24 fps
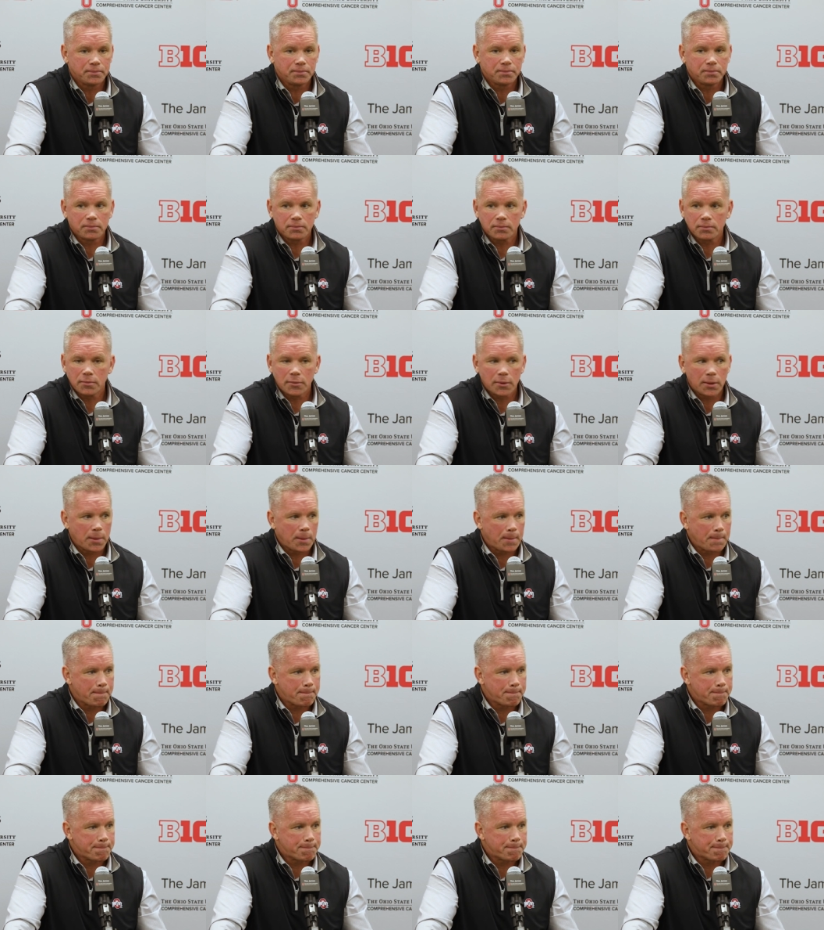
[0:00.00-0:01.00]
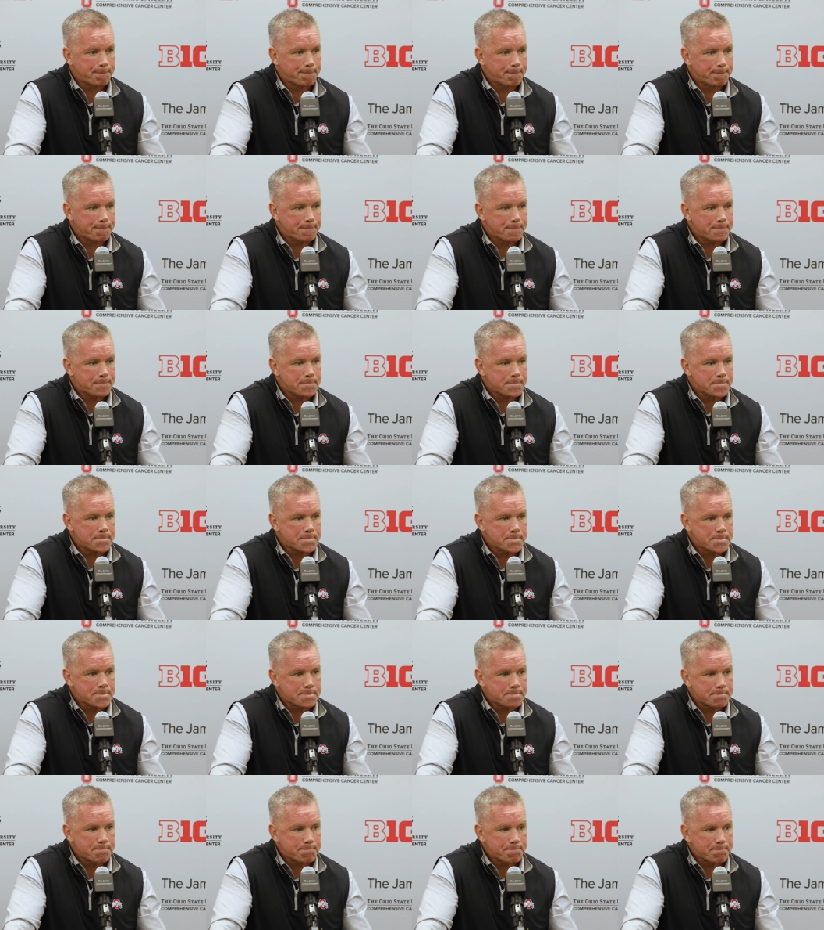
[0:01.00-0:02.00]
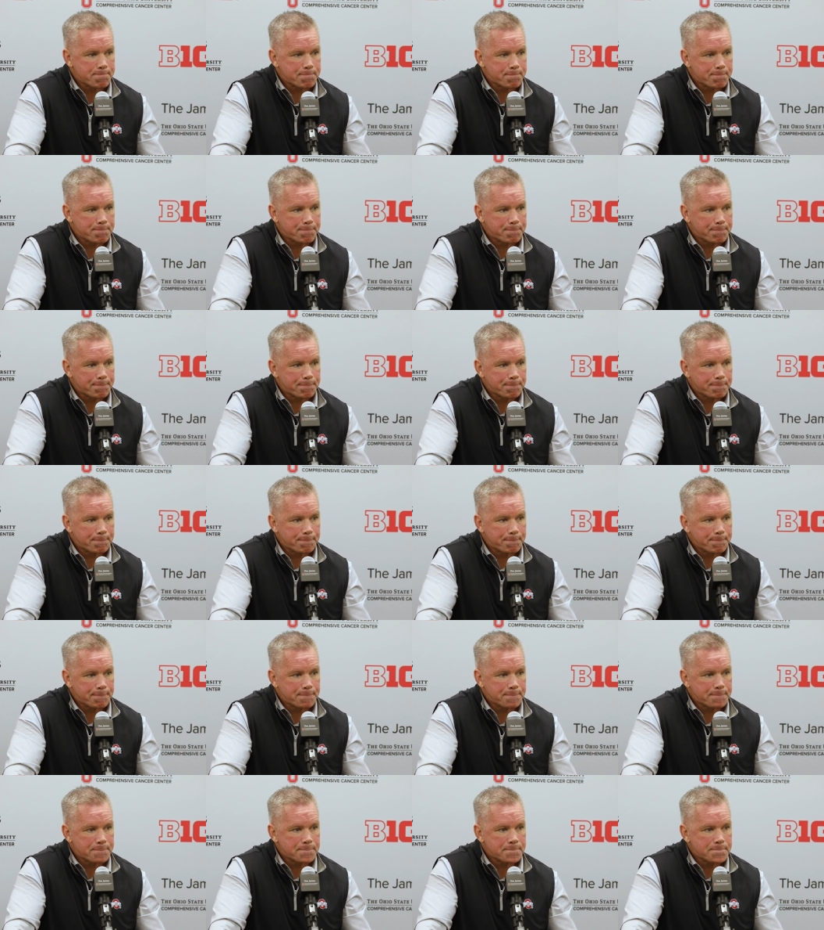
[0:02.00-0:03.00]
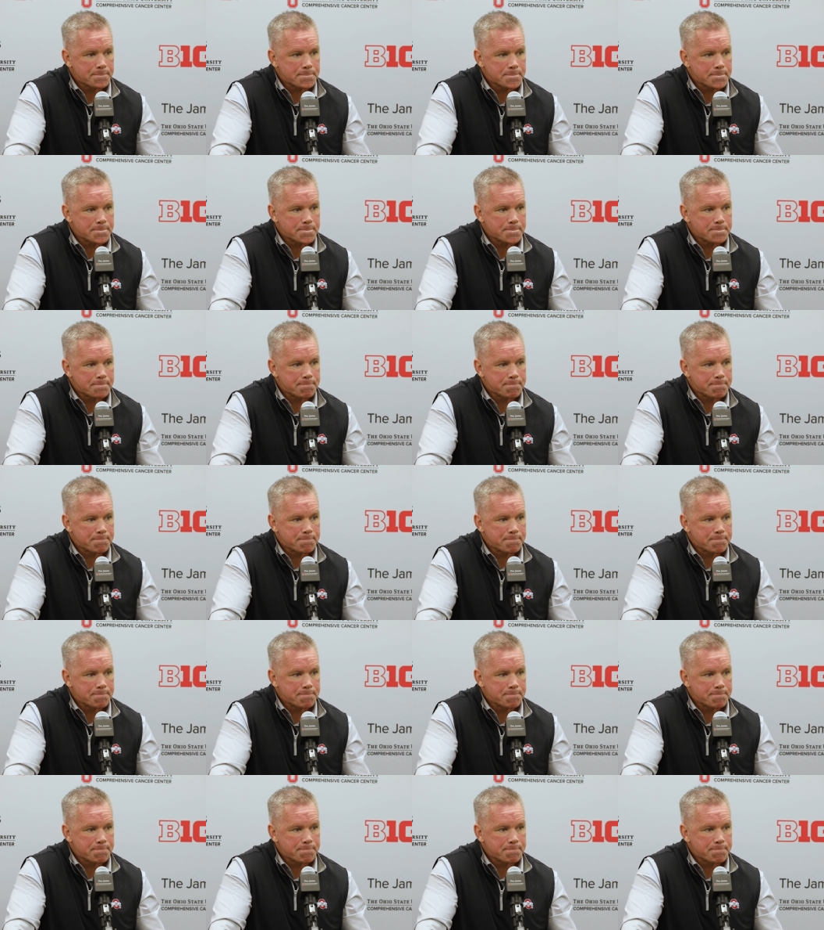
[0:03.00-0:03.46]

They don't have to do that, but if they had to, could they?